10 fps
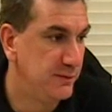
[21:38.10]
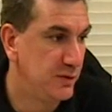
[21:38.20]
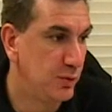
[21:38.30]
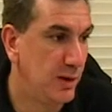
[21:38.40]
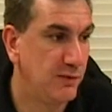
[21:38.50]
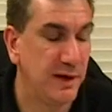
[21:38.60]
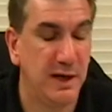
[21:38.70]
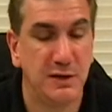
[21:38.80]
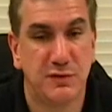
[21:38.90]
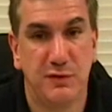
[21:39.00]
12
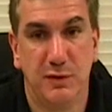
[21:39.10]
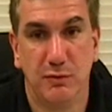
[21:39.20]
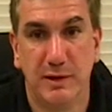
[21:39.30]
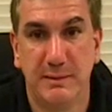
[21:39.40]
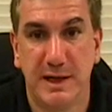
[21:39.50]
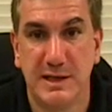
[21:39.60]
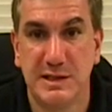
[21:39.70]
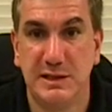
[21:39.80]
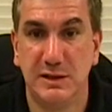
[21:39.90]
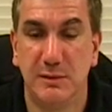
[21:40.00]
rounds for the Ring
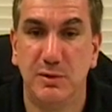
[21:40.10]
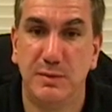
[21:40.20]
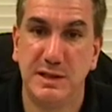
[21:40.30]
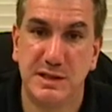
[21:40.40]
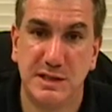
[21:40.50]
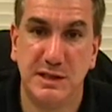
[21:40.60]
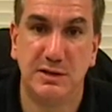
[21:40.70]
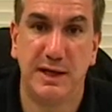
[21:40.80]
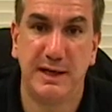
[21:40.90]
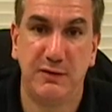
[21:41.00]
Magazine, the WBC
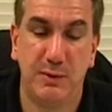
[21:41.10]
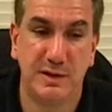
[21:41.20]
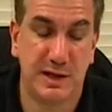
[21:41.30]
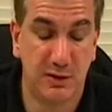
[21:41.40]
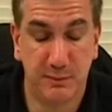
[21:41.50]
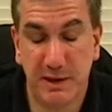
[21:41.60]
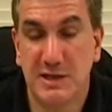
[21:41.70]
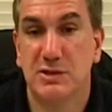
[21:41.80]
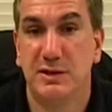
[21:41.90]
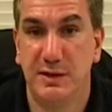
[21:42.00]
light heavyweight title,
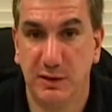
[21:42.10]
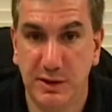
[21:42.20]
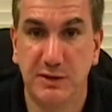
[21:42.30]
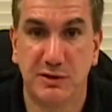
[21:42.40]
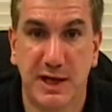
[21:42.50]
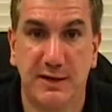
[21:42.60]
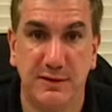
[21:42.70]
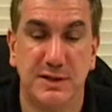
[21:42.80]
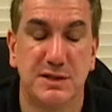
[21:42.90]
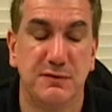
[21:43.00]
basically the linear title
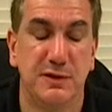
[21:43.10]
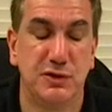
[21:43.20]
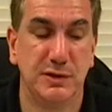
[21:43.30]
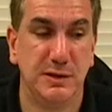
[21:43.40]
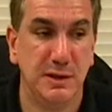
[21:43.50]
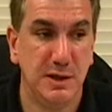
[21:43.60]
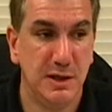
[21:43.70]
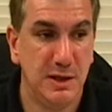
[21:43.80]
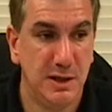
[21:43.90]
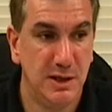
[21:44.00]
in this division.
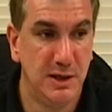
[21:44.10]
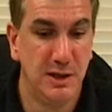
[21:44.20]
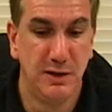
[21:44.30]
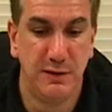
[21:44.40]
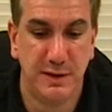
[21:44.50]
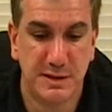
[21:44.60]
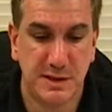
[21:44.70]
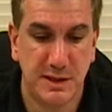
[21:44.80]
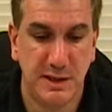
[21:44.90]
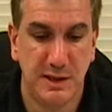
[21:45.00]

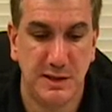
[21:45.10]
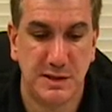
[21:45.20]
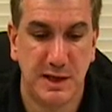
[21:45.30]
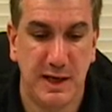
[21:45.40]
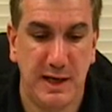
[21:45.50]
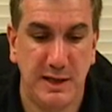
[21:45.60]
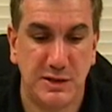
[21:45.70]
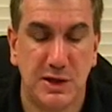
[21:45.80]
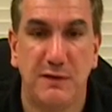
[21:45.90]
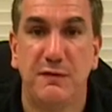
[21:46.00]
This is a
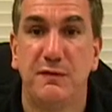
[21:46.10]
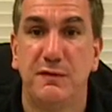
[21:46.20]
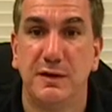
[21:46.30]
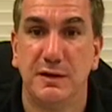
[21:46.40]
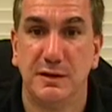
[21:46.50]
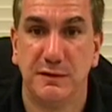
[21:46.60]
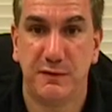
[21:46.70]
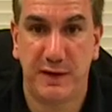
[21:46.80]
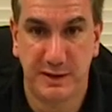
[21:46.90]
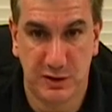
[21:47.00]
tough
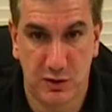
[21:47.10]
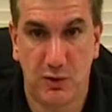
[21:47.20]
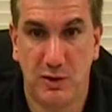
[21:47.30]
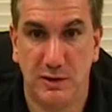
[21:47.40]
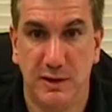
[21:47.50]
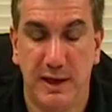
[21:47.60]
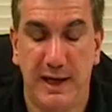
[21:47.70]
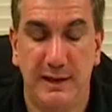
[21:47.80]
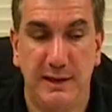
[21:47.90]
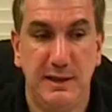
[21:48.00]
fight to call,
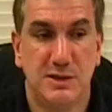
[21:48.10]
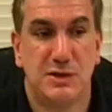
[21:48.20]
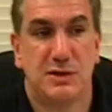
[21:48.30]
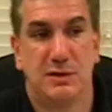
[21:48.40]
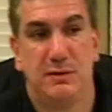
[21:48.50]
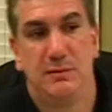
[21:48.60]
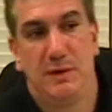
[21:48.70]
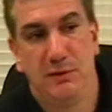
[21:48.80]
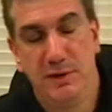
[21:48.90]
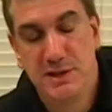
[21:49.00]
and here's
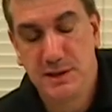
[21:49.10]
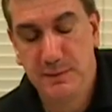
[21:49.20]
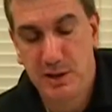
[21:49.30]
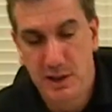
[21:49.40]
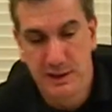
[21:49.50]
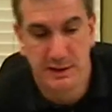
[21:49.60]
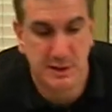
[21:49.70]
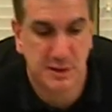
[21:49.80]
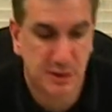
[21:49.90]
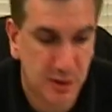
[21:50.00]
my reasoning behind
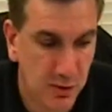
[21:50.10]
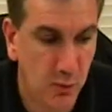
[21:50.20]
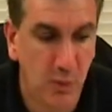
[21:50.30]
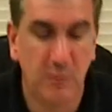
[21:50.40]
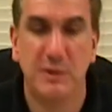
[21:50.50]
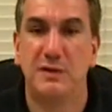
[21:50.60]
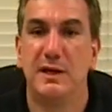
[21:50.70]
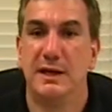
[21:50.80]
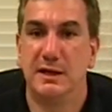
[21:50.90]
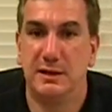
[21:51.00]
this. One would
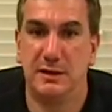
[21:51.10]
think,